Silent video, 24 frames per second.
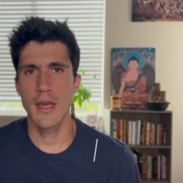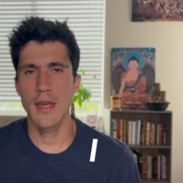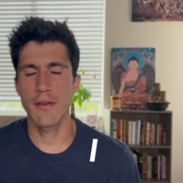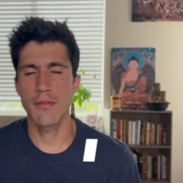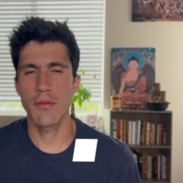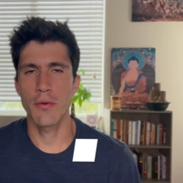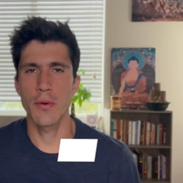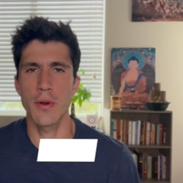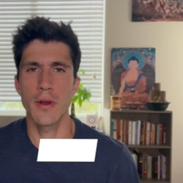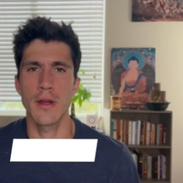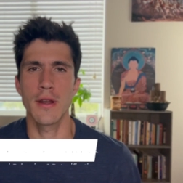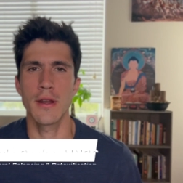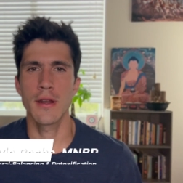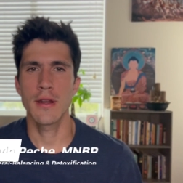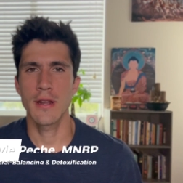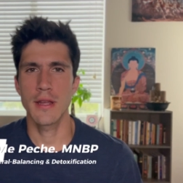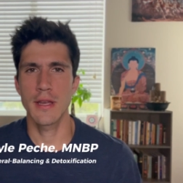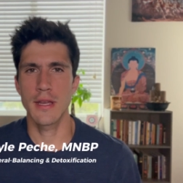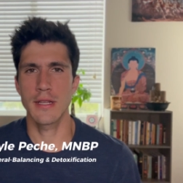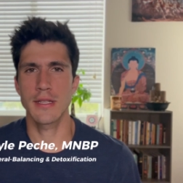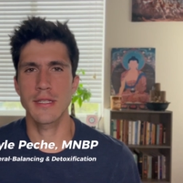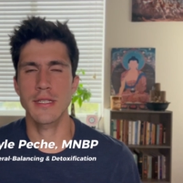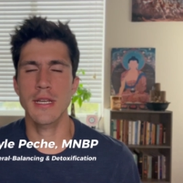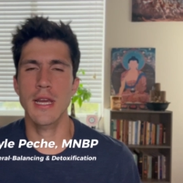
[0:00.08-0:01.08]
everyone,
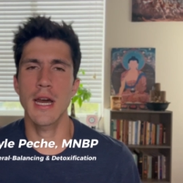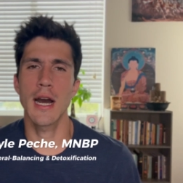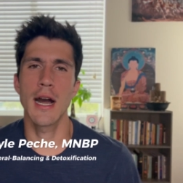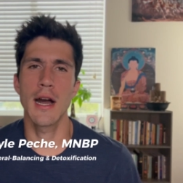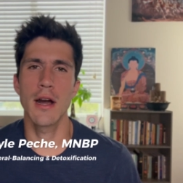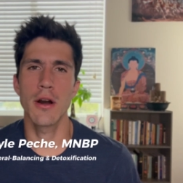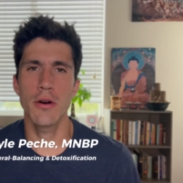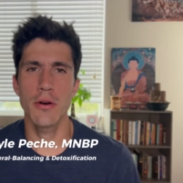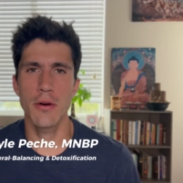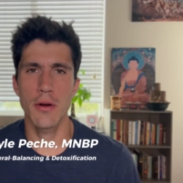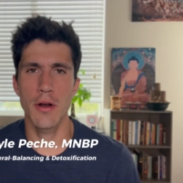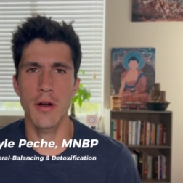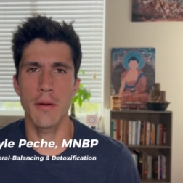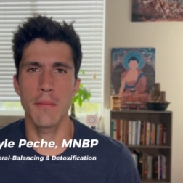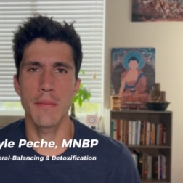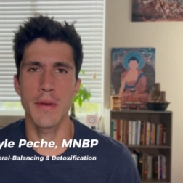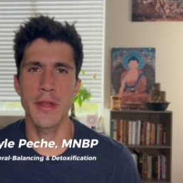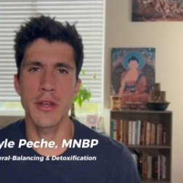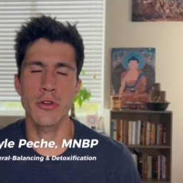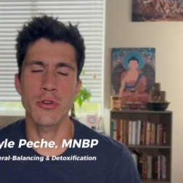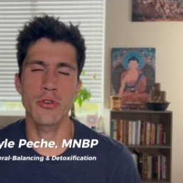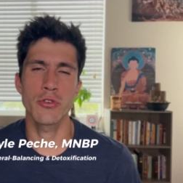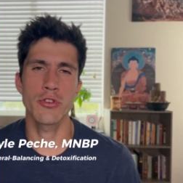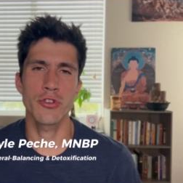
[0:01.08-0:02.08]
it's Kyle. I'm a
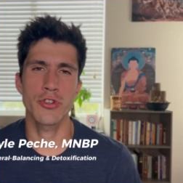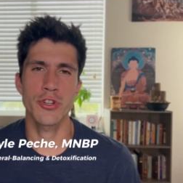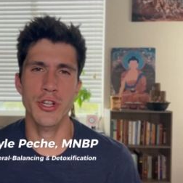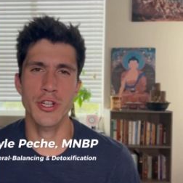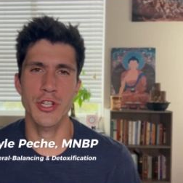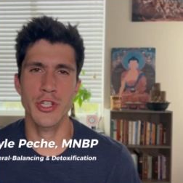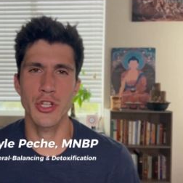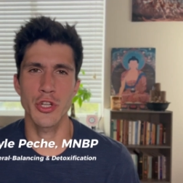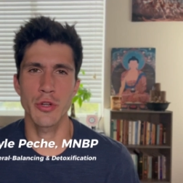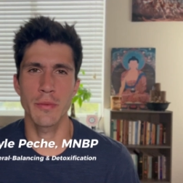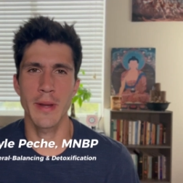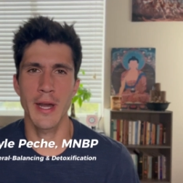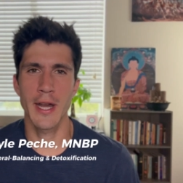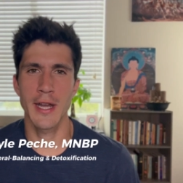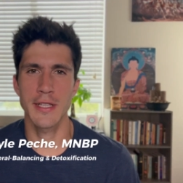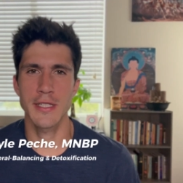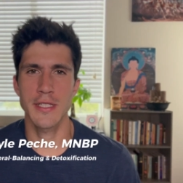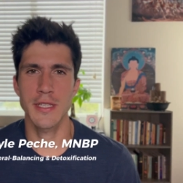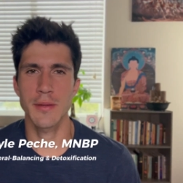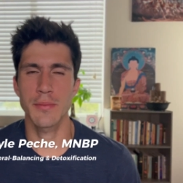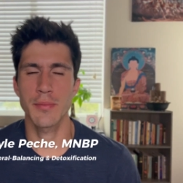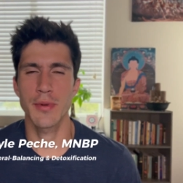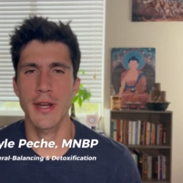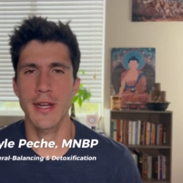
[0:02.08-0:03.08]
nutritional
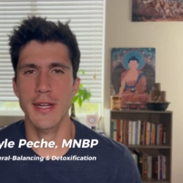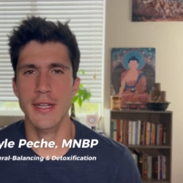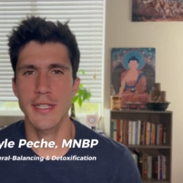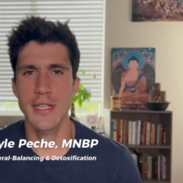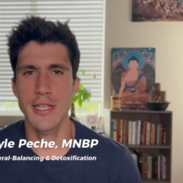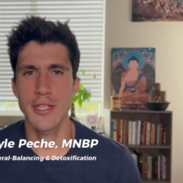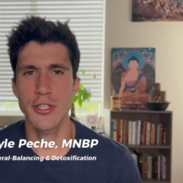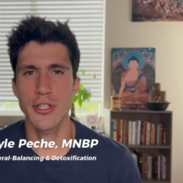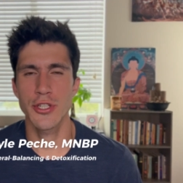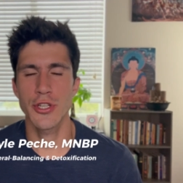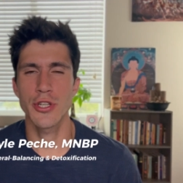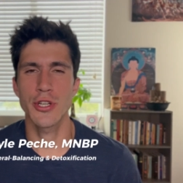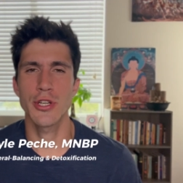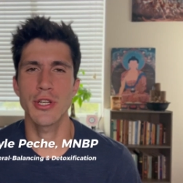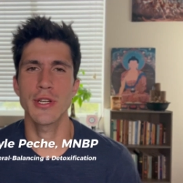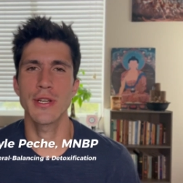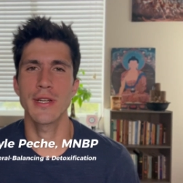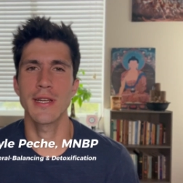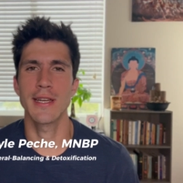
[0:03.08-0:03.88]
balancing practitioner